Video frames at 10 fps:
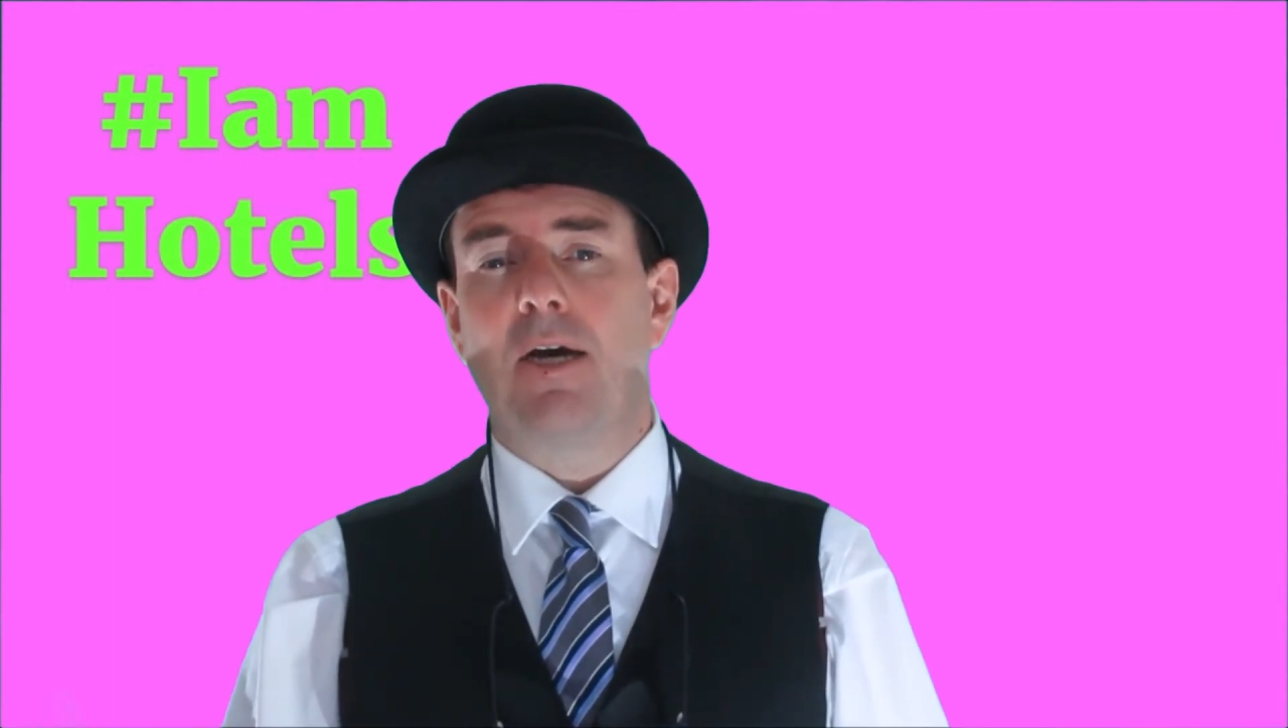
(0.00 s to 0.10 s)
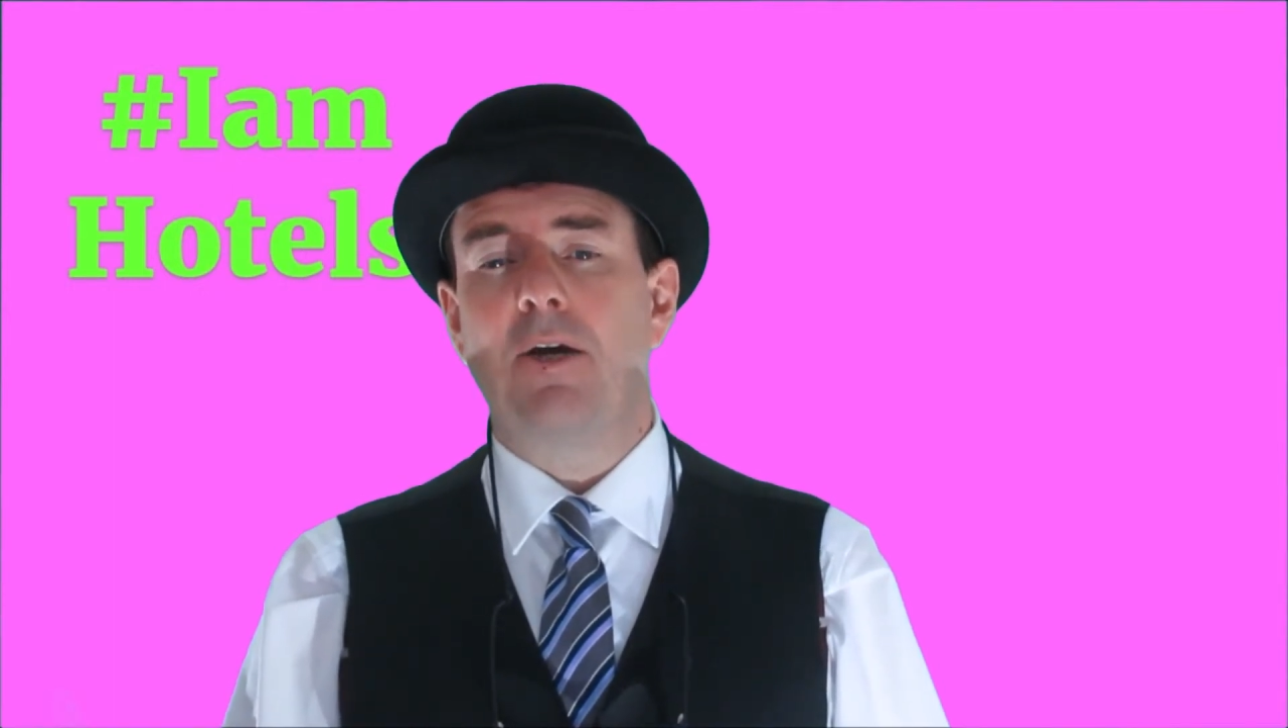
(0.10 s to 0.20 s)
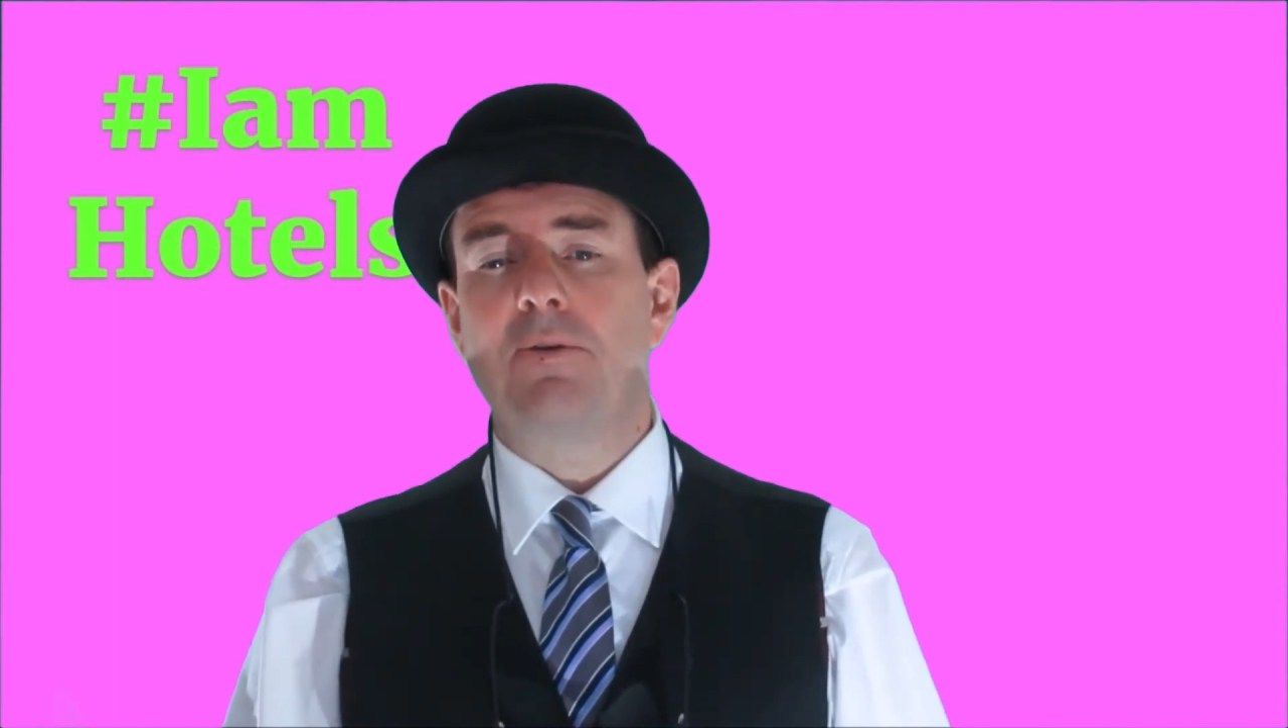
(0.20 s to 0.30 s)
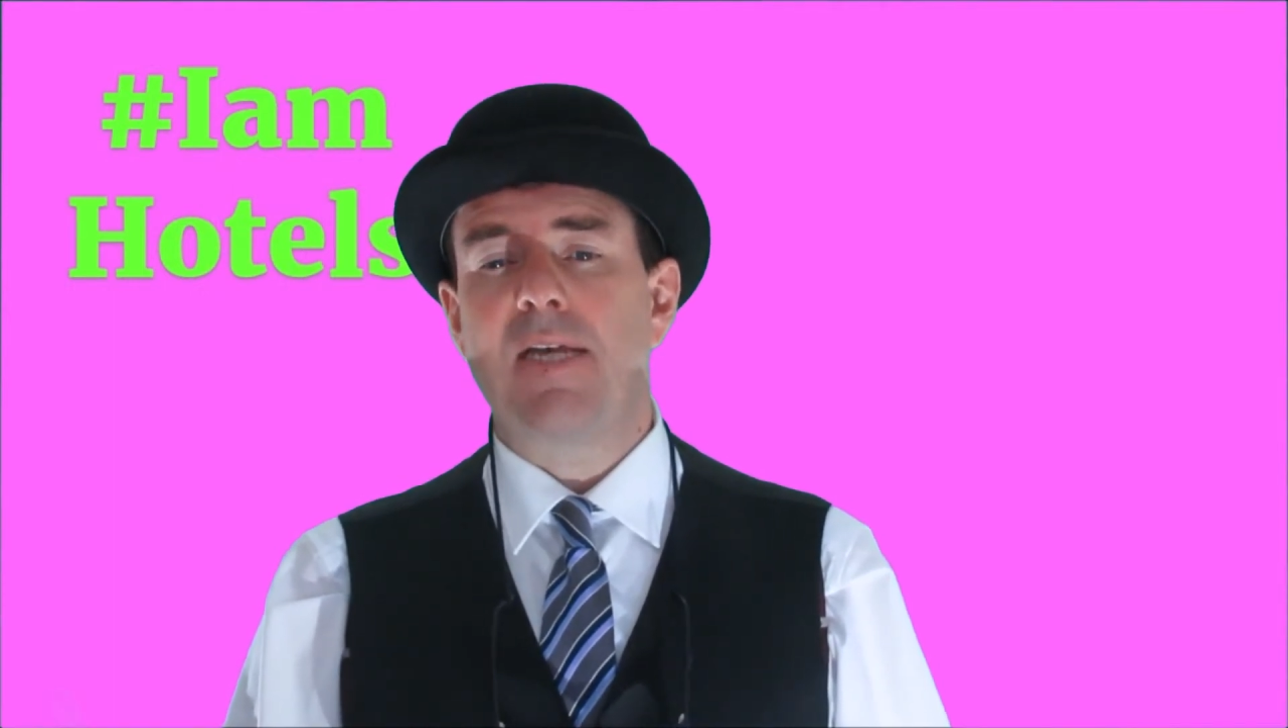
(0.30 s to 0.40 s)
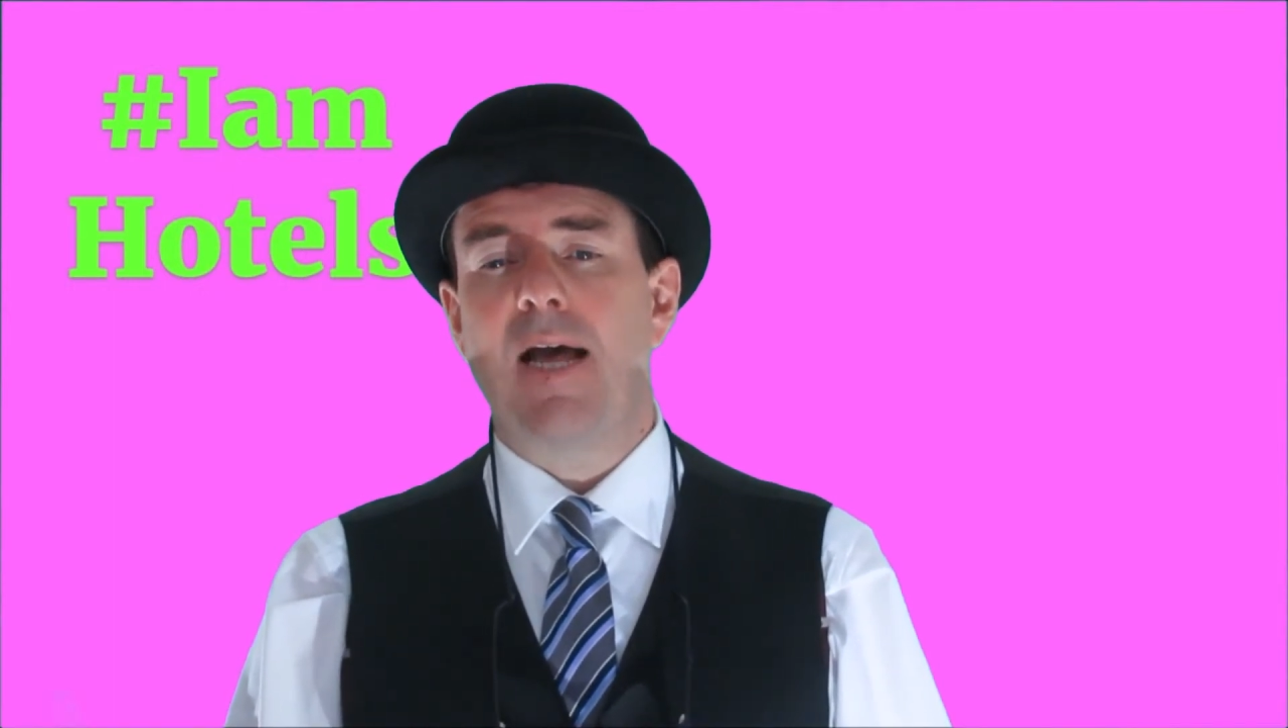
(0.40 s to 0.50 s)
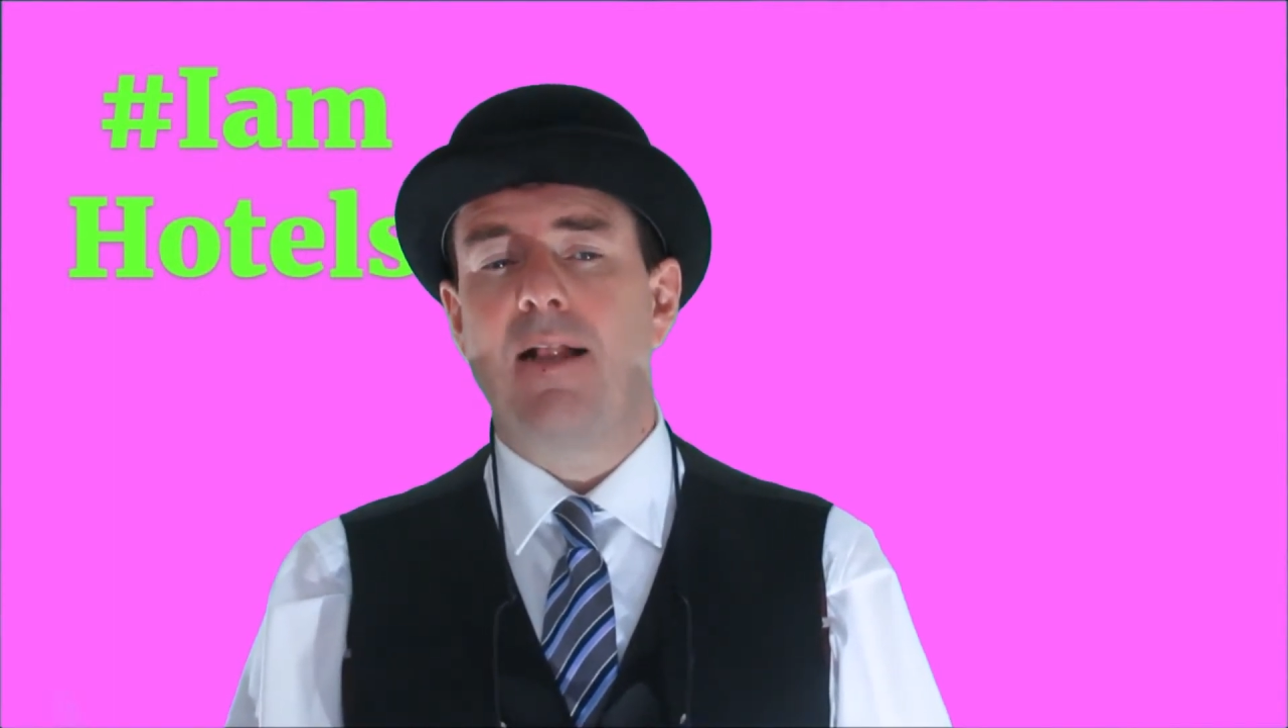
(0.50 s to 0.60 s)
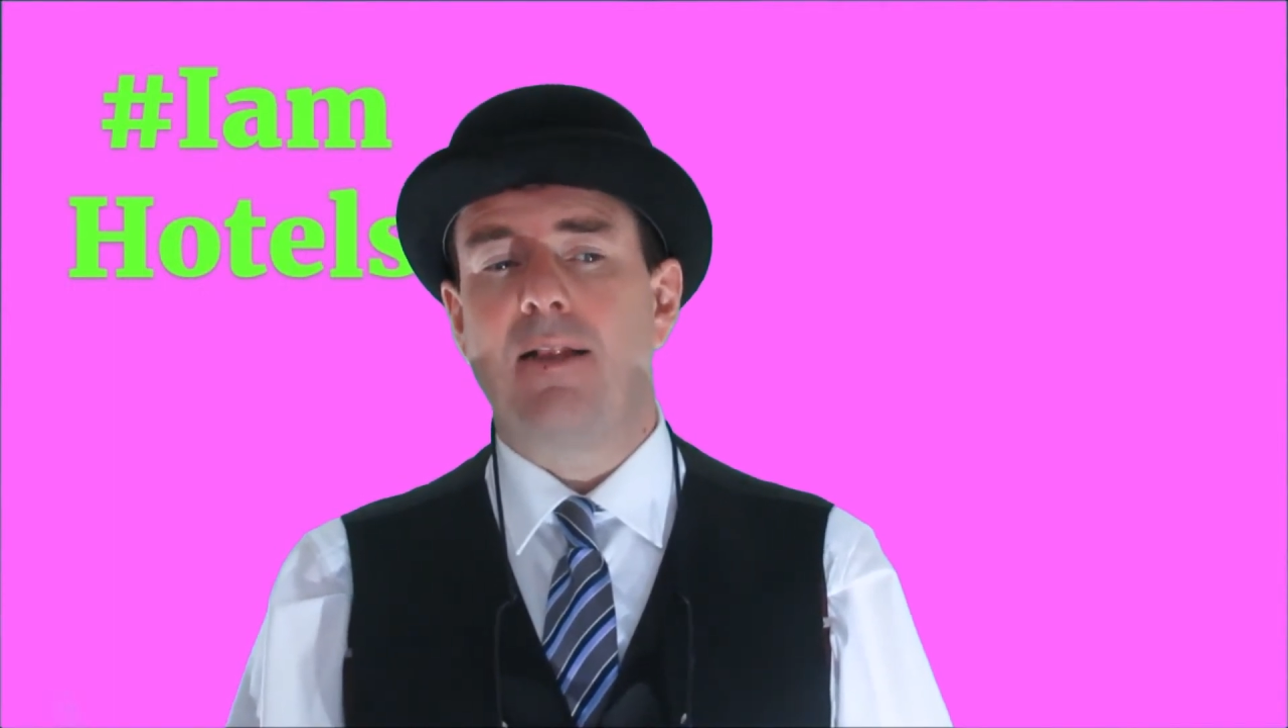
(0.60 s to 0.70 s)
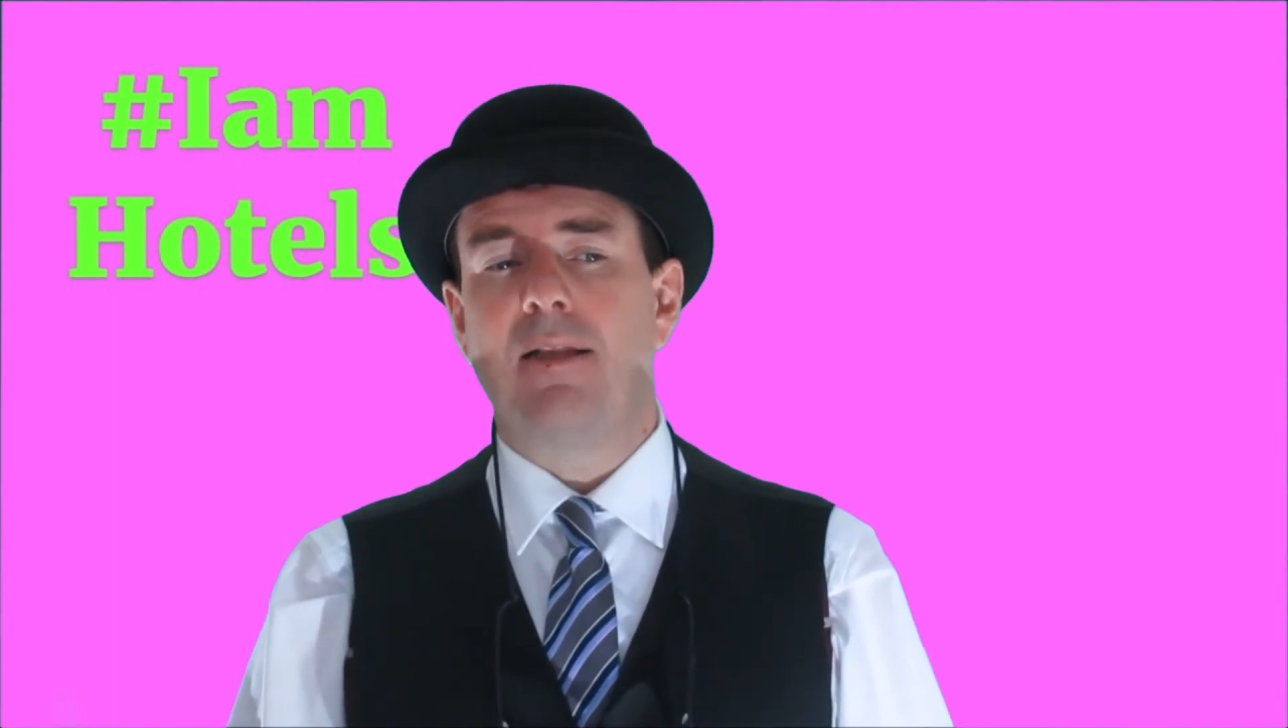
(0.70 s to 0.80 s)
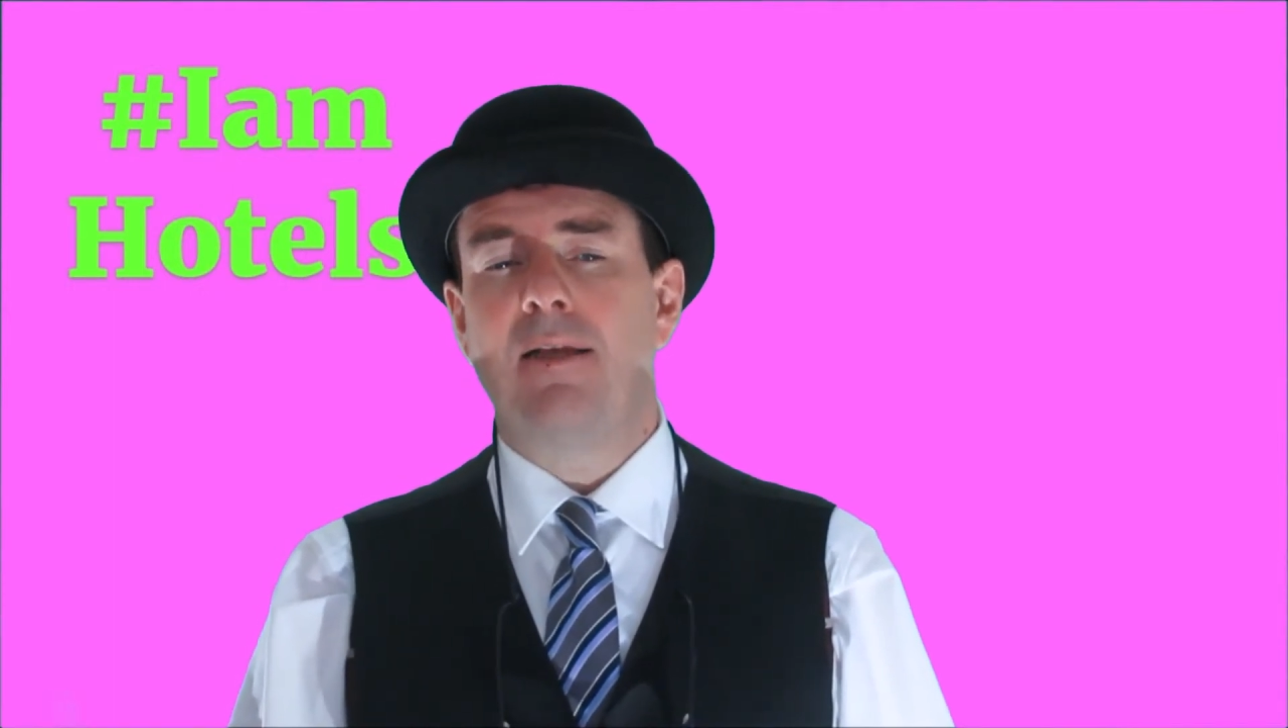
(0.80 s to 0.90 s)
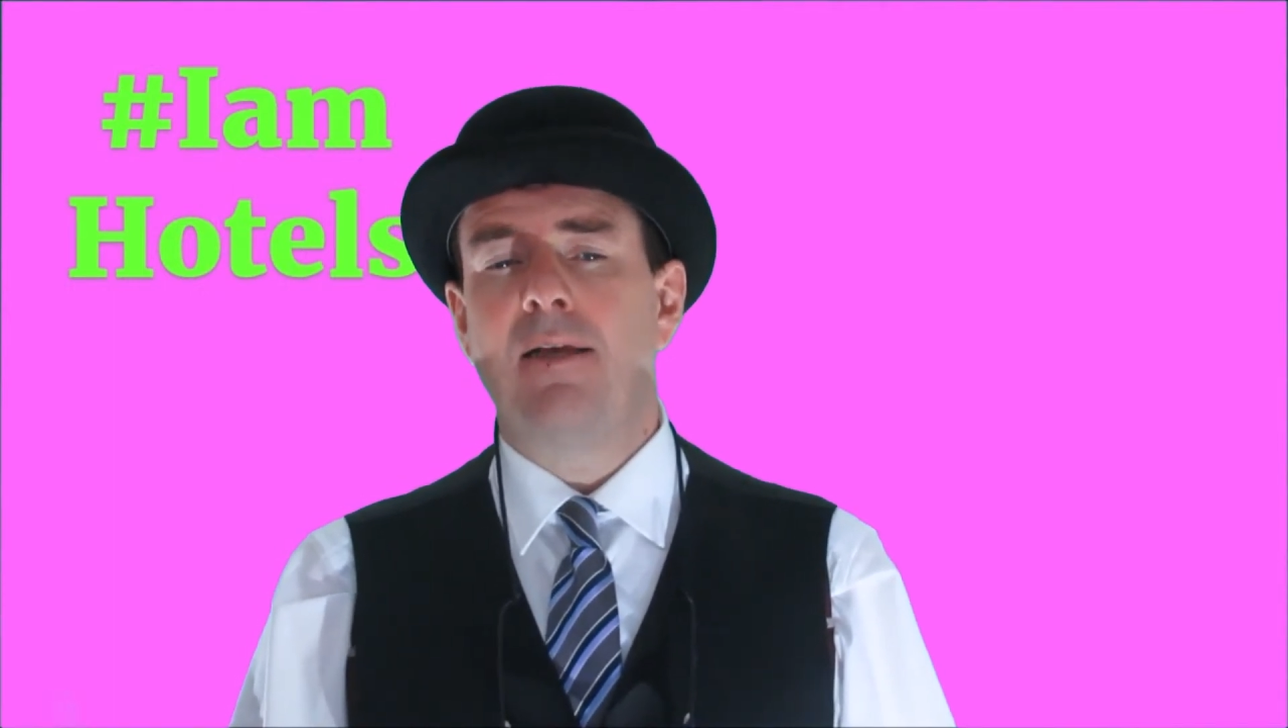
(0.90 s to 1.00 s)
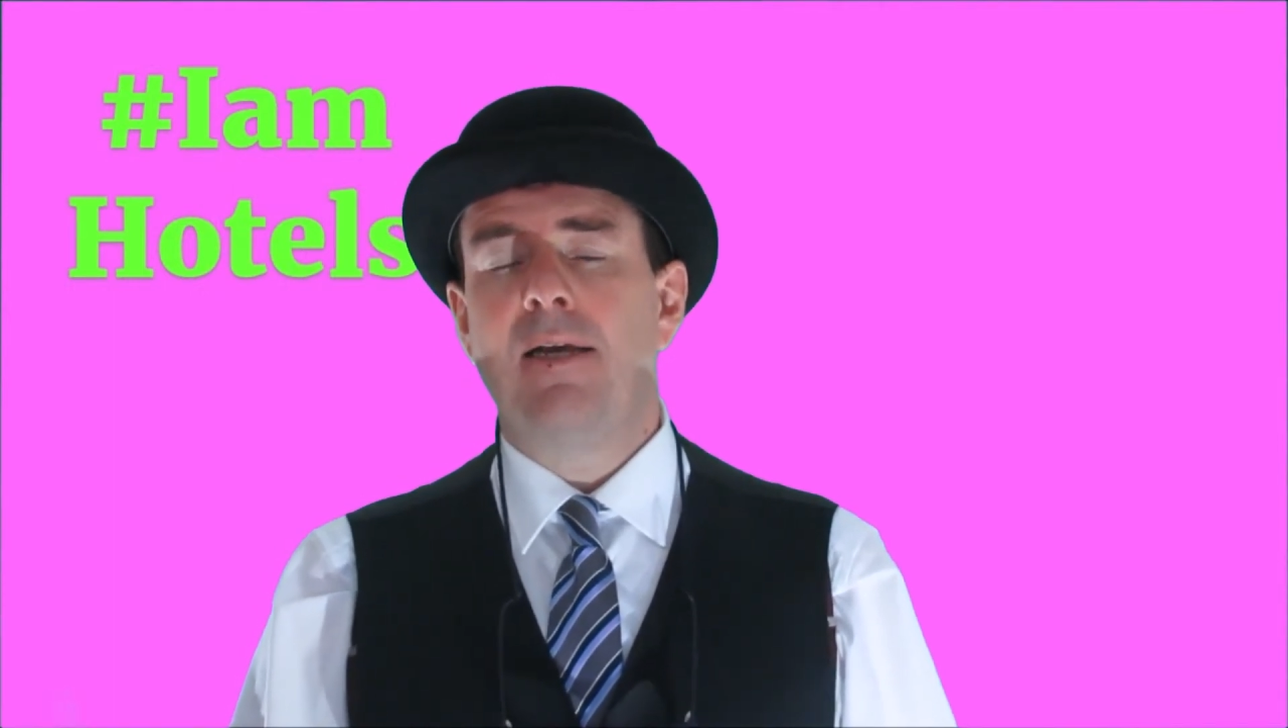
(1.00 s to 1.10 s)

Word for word: hotel.